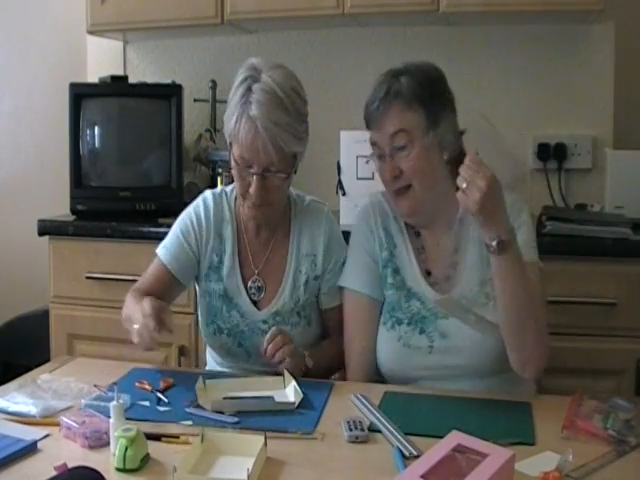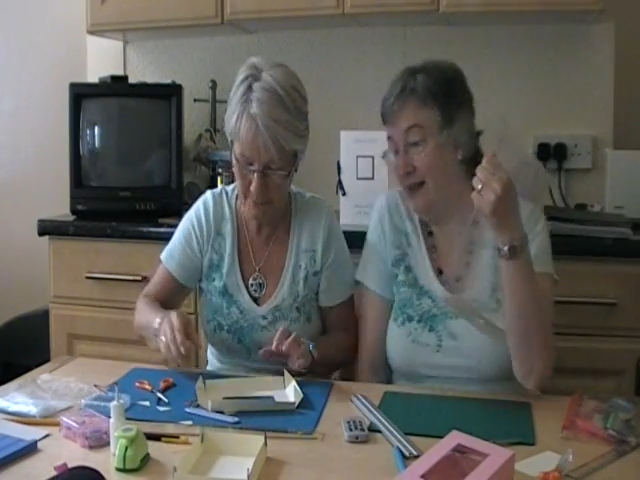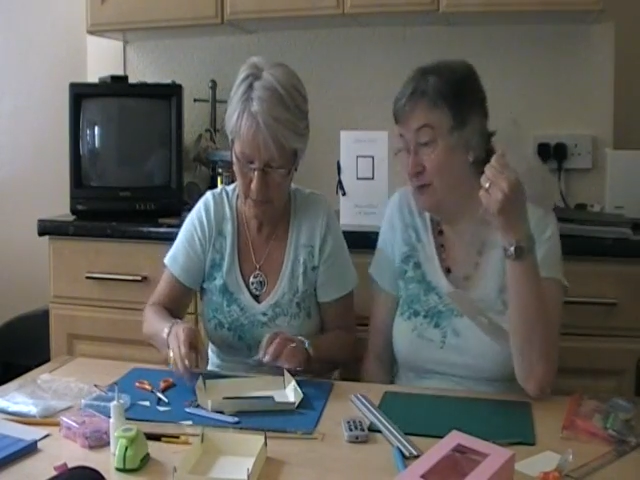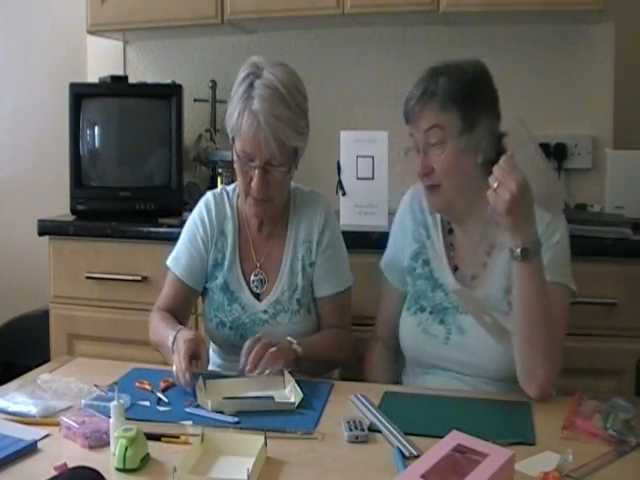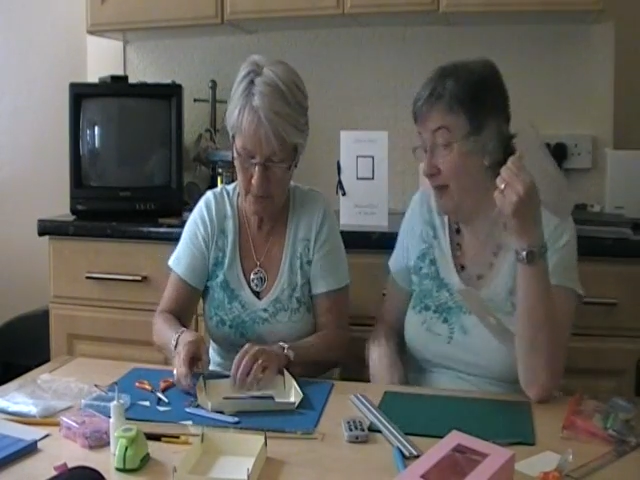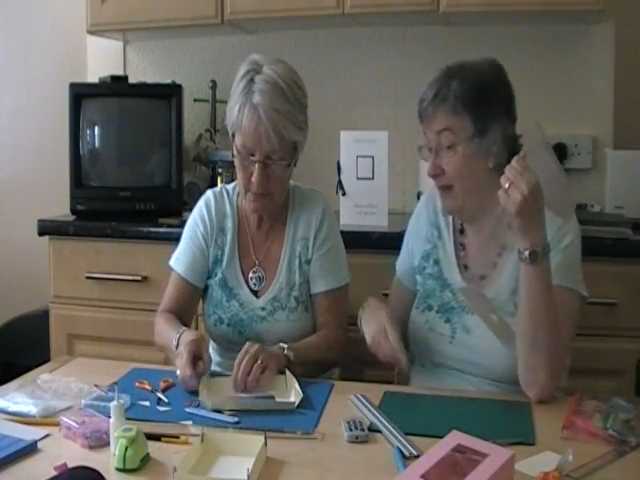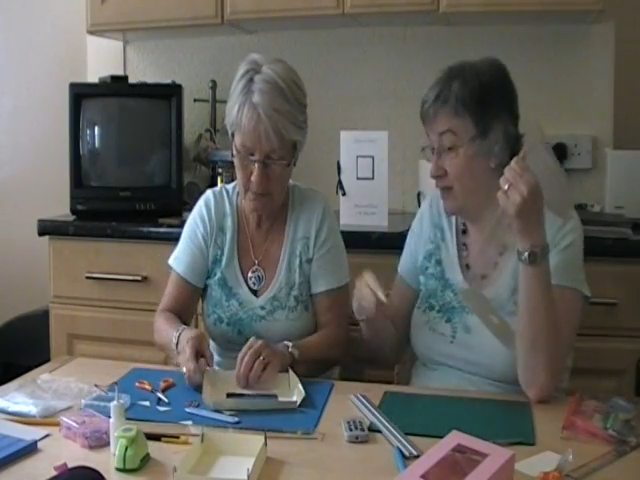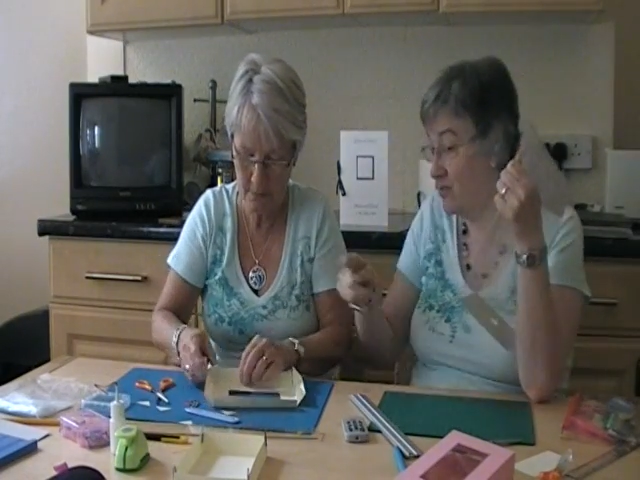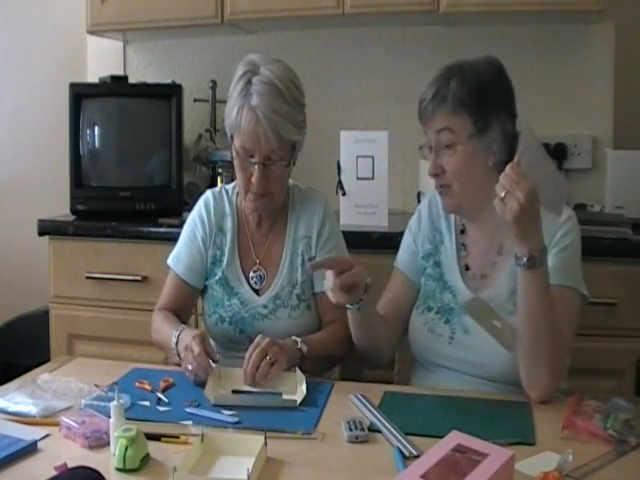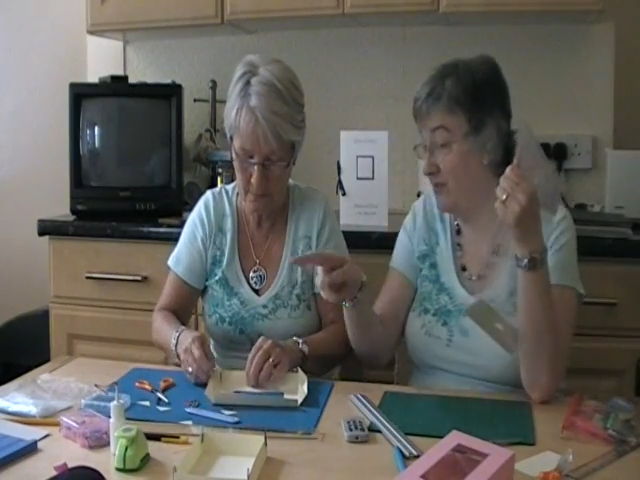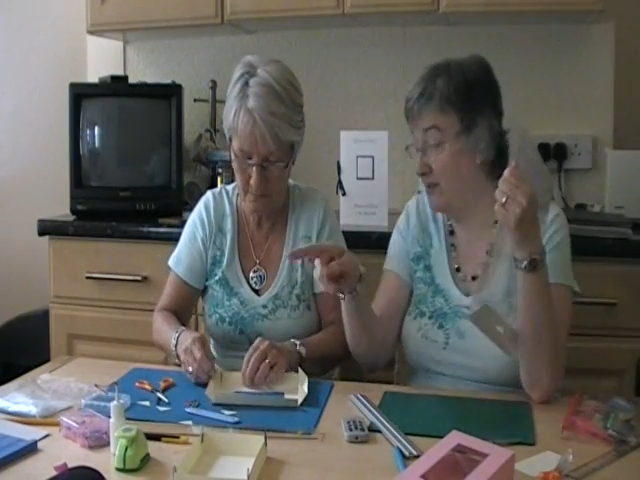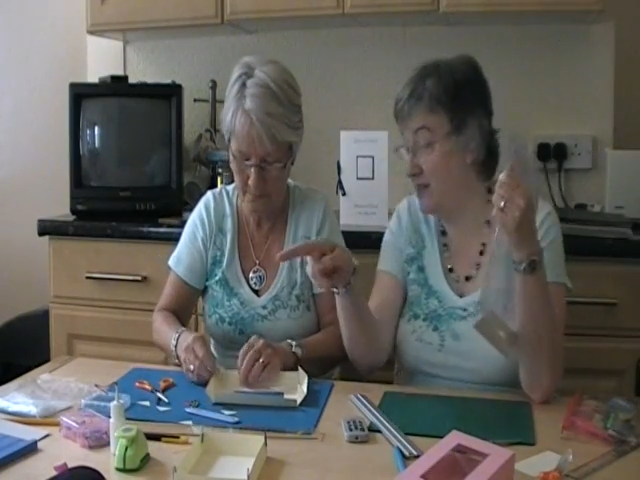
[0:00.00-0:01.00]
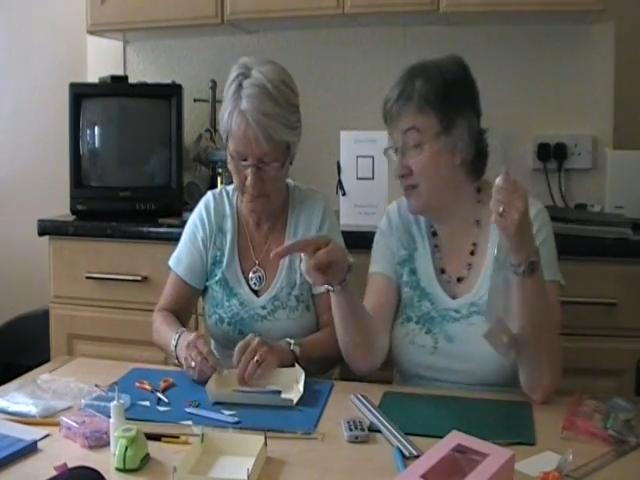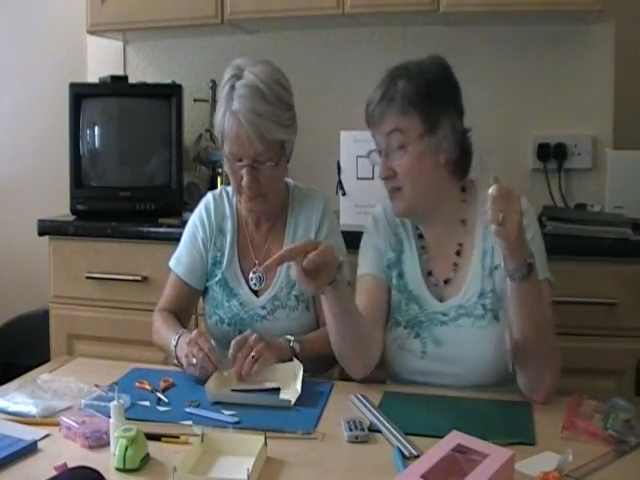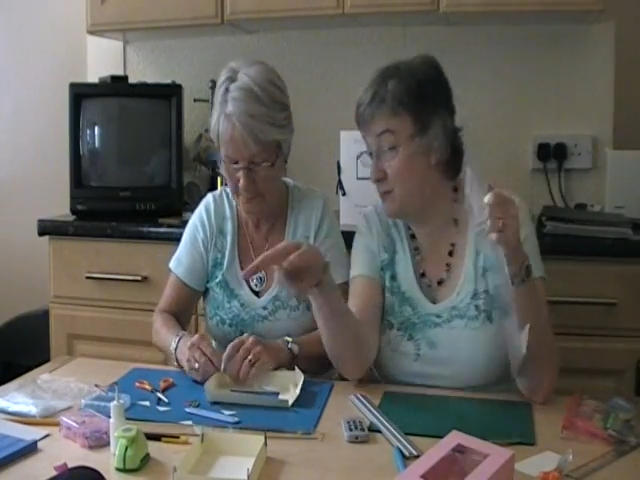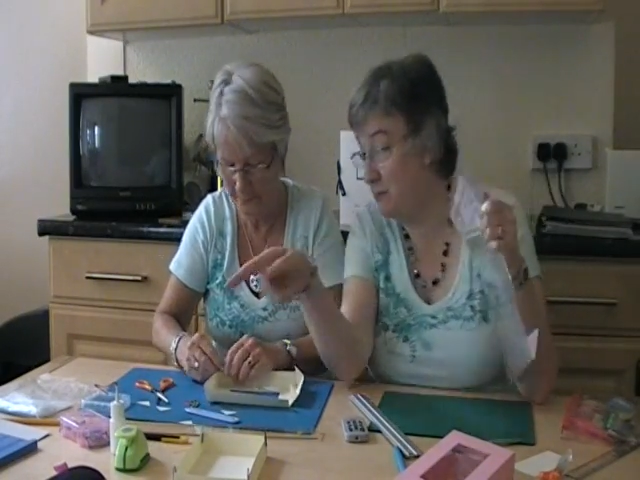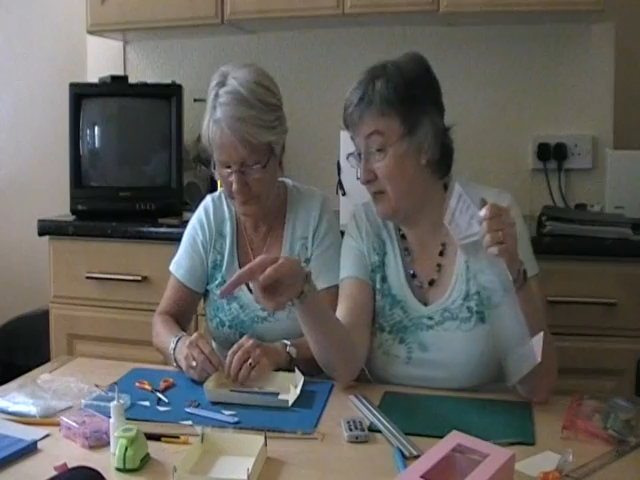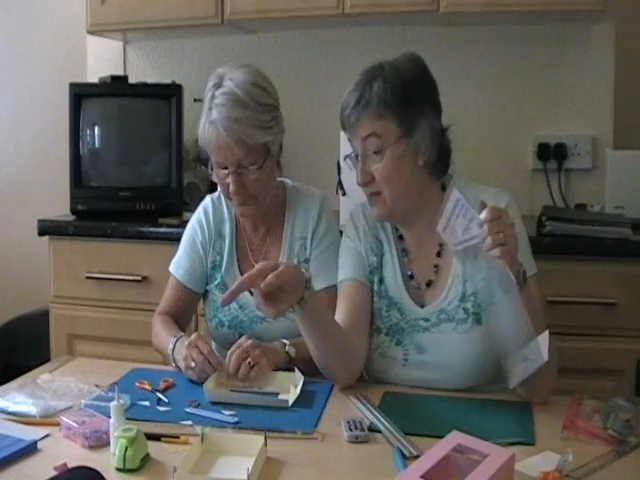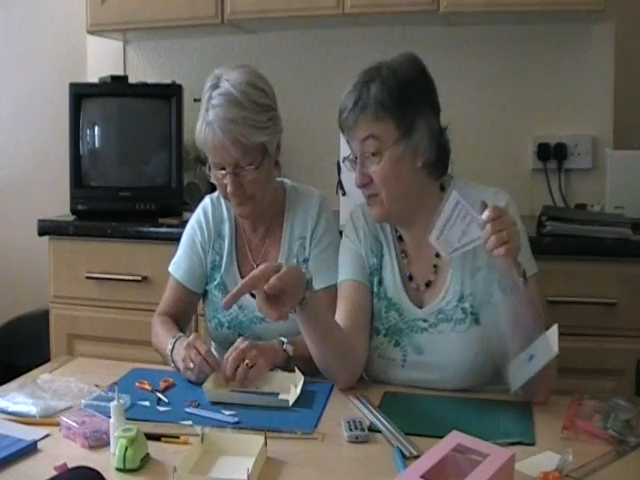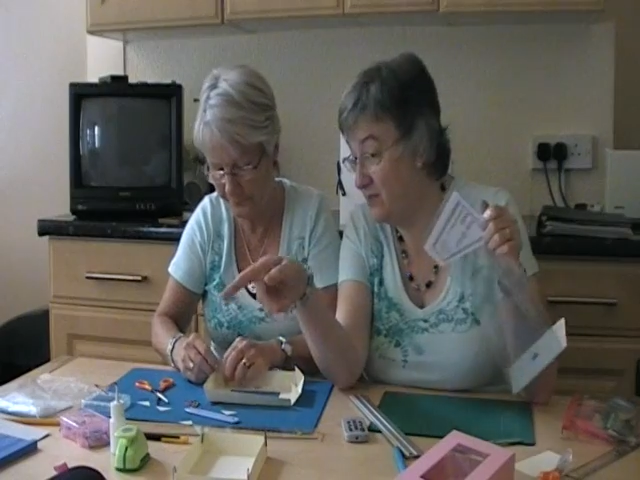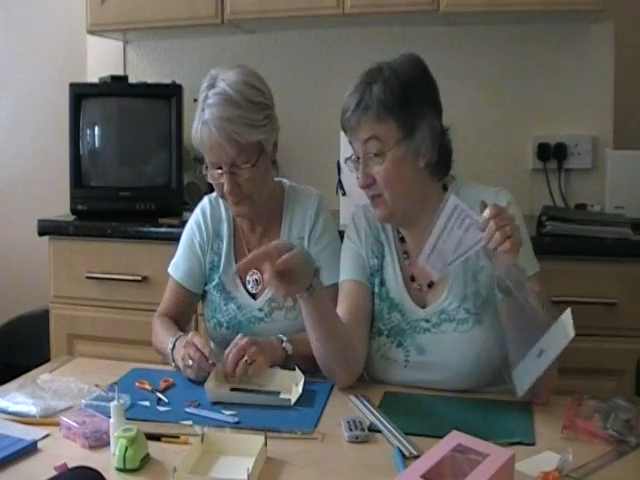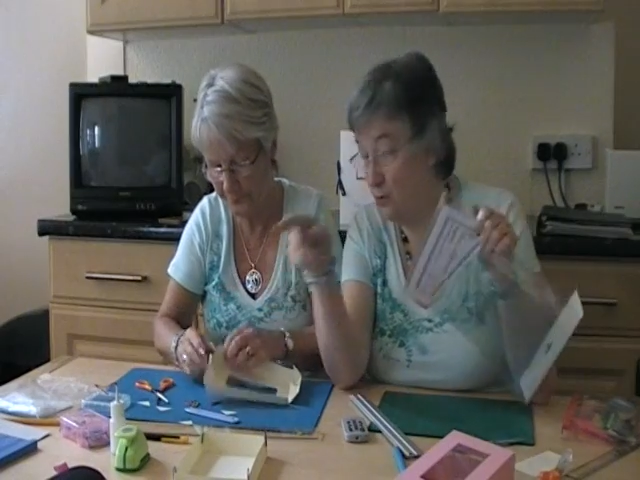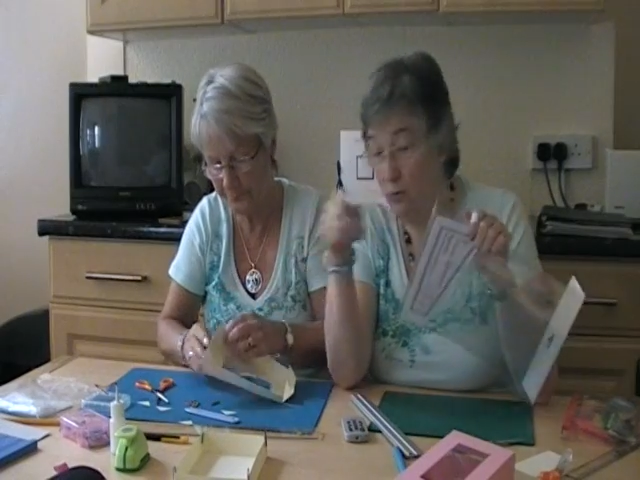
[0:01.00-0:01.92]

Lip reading: And the extra thing is it's plastic